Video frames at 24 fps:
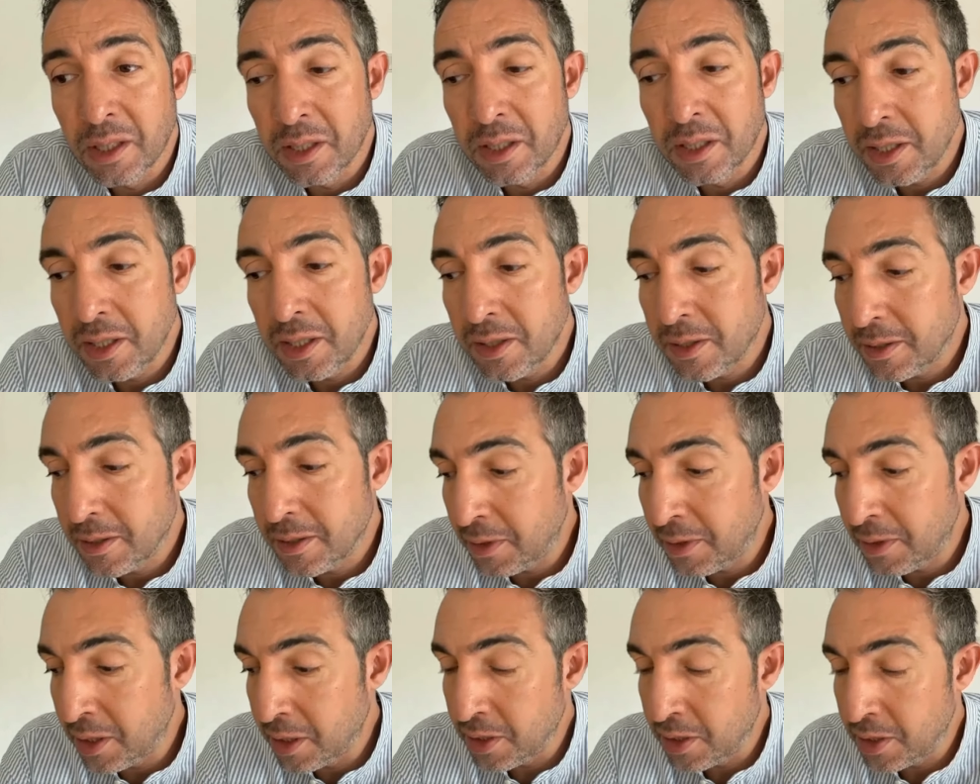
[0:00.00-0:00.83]
it is
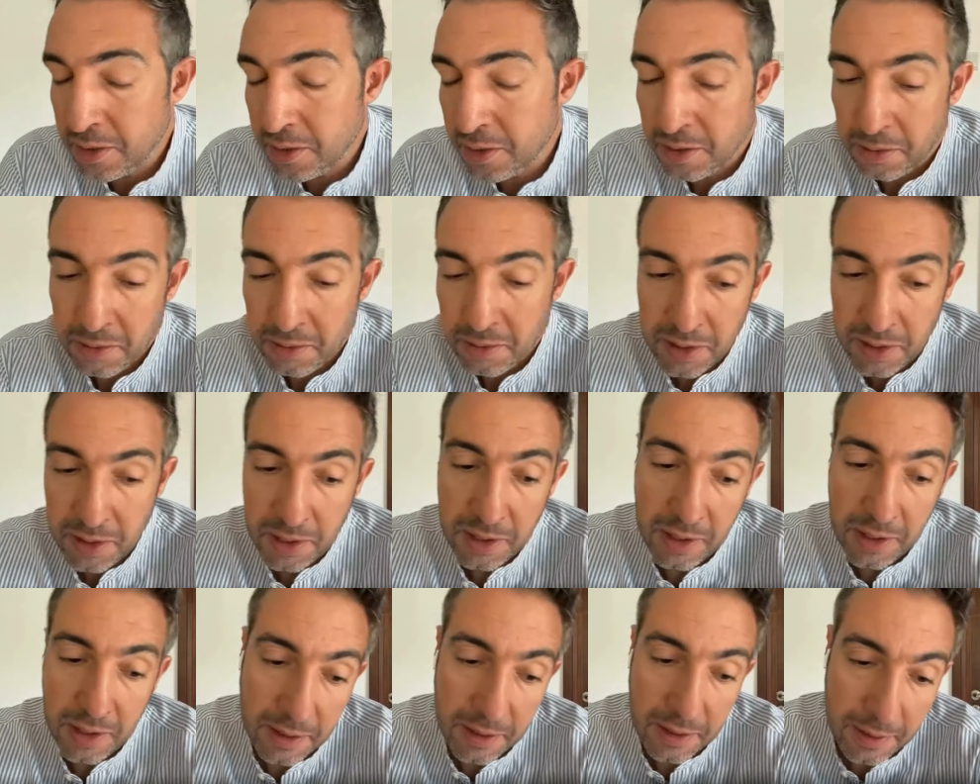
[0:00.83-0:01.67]
it is
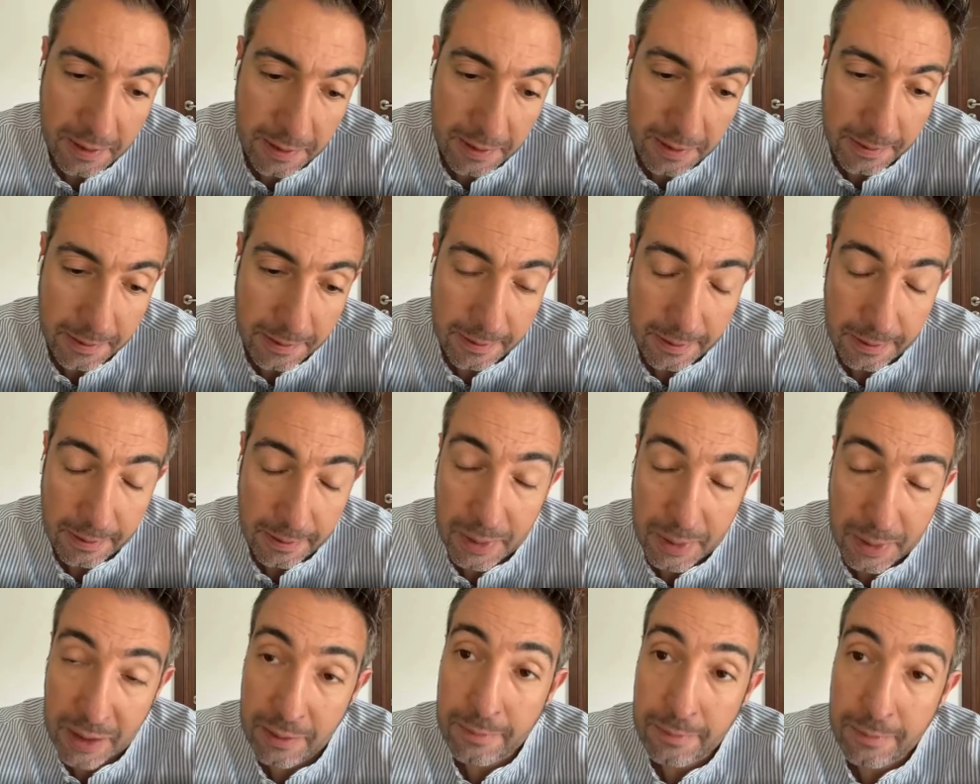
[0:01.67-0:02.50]
interesting and uh,
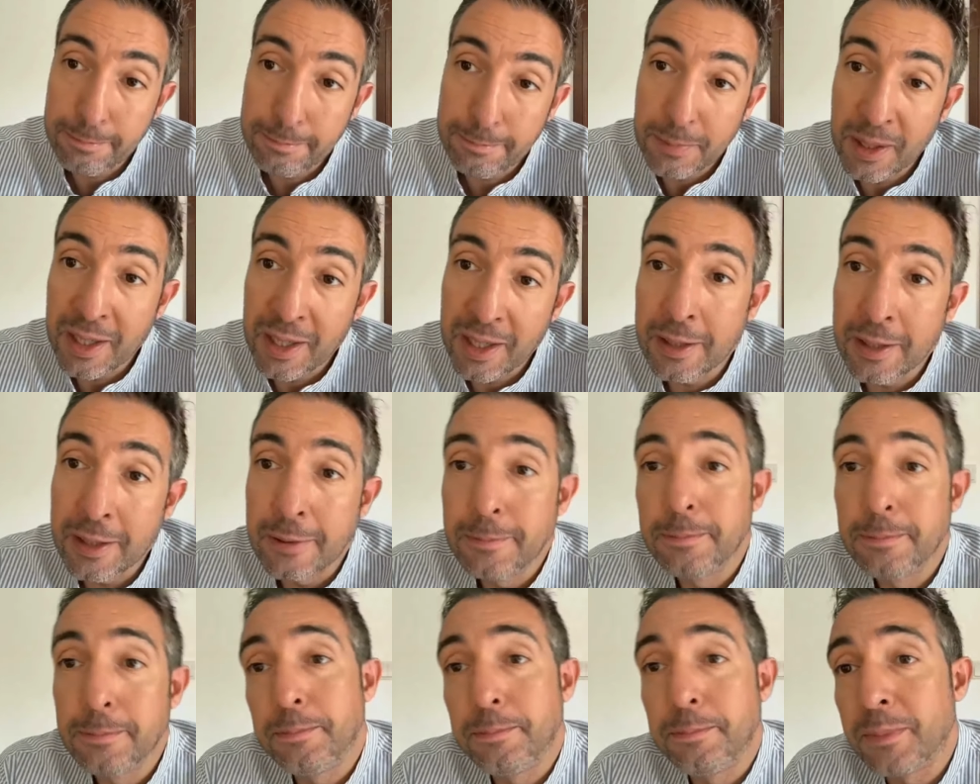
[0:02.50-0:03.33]
but again
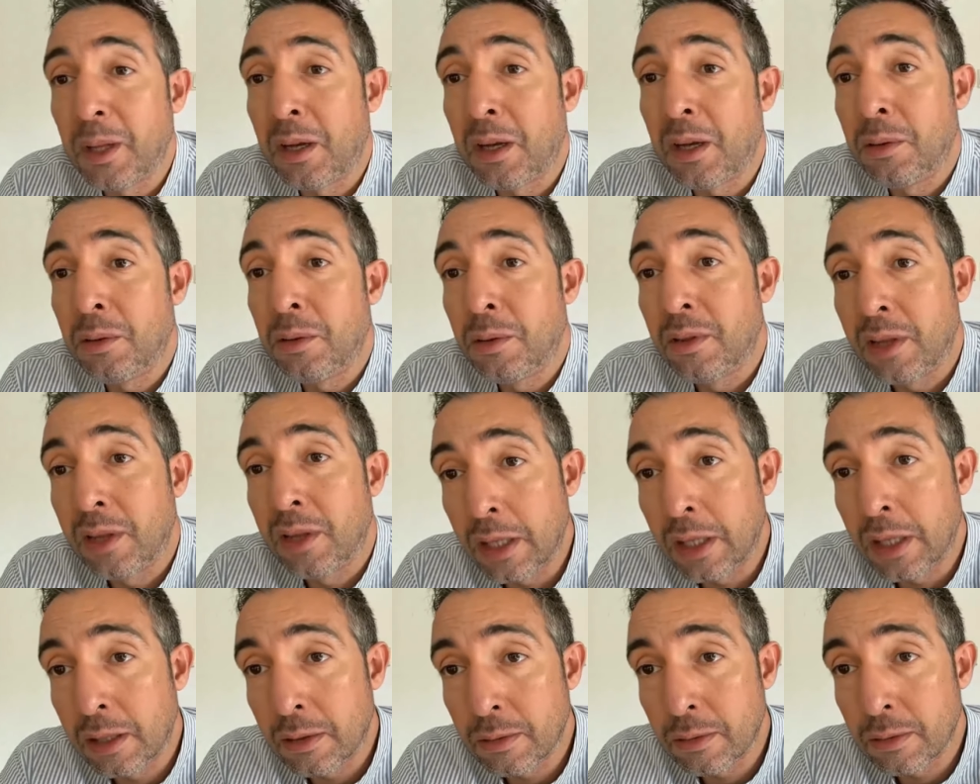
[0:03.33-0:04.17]
i don't
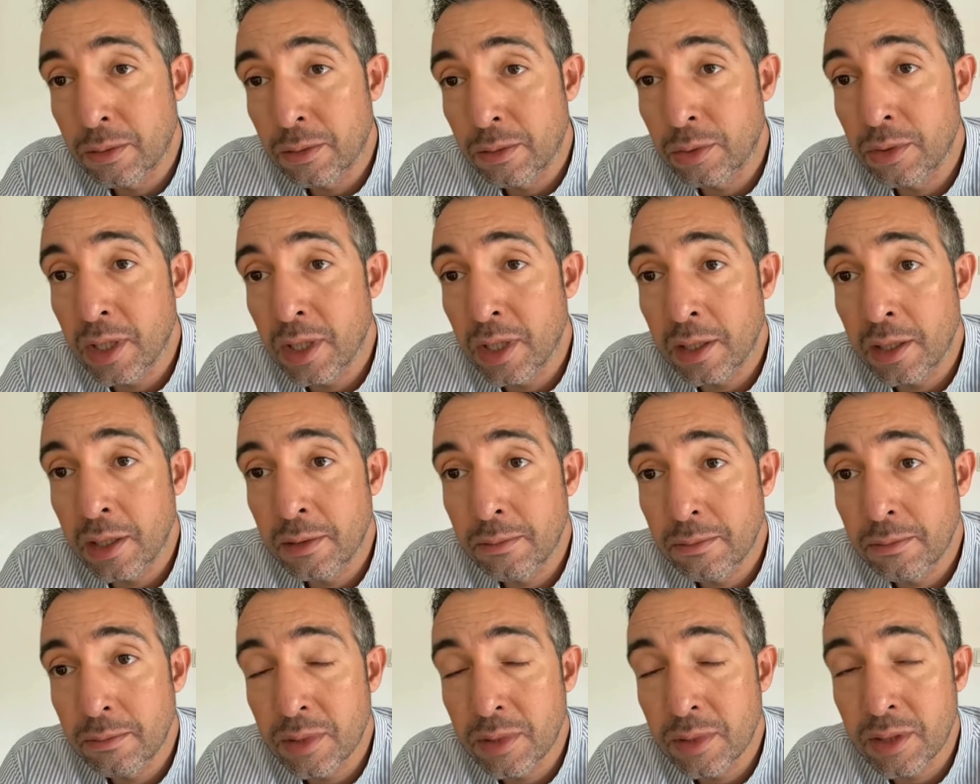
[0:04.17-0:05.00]
think today
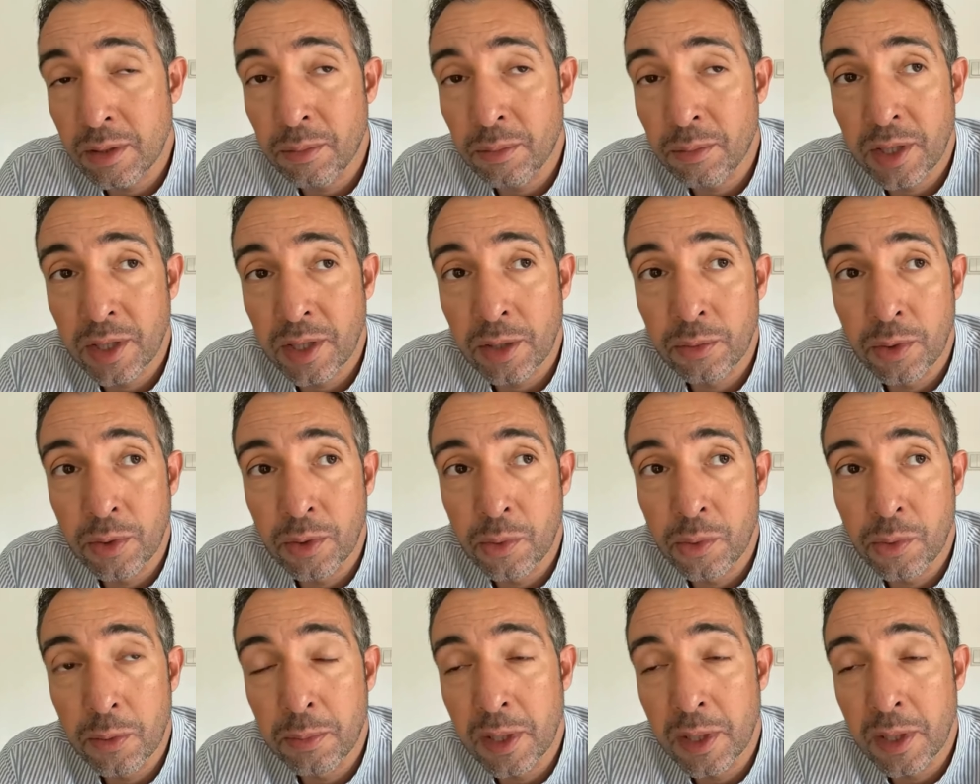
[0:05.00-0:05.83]
something will
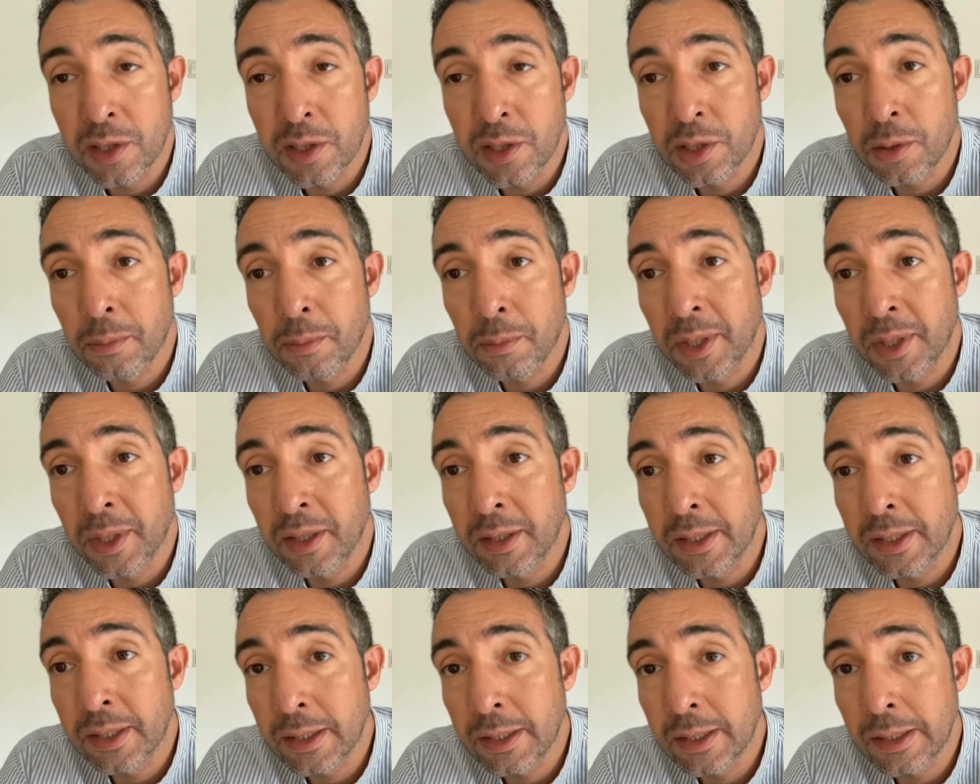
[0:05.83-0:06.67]
replace
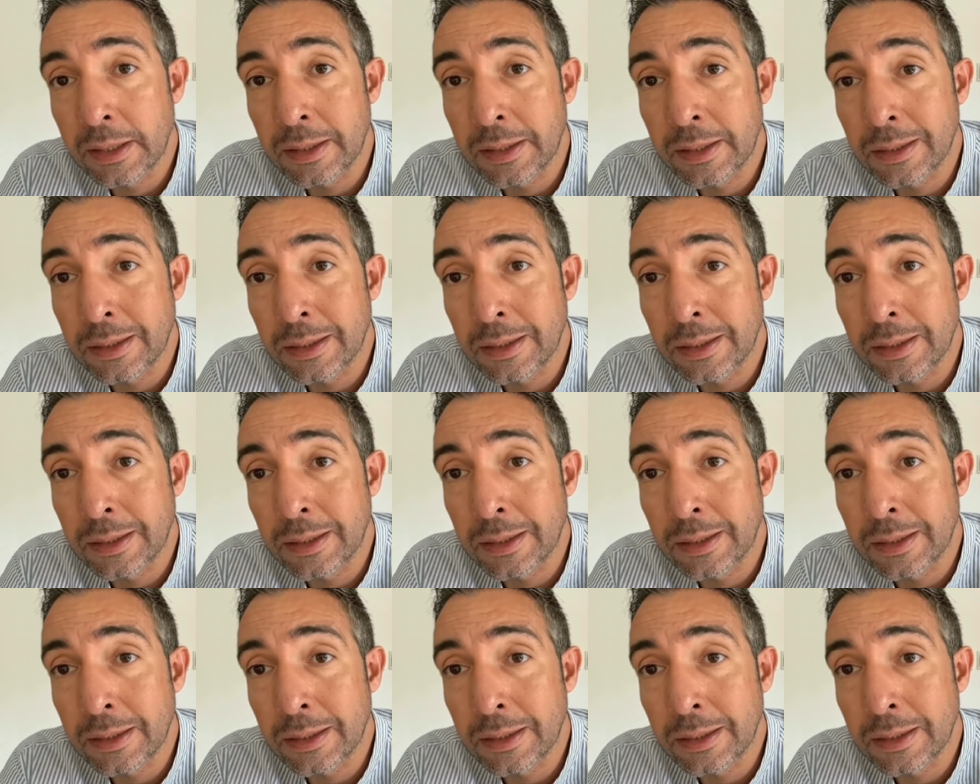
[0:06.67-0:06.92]
champagne uh,